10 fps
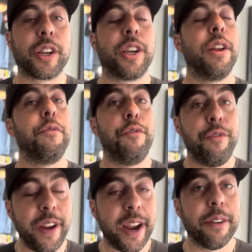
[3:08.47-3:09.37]
could
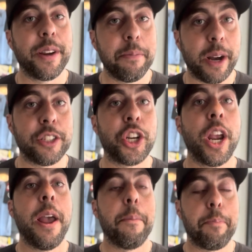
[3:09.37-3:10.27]
very much
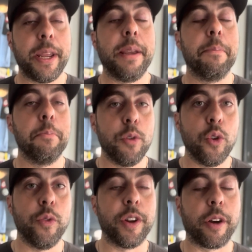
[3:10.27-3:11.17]
be
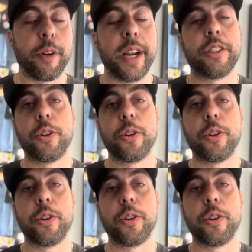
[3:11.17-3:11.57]
moved, all right?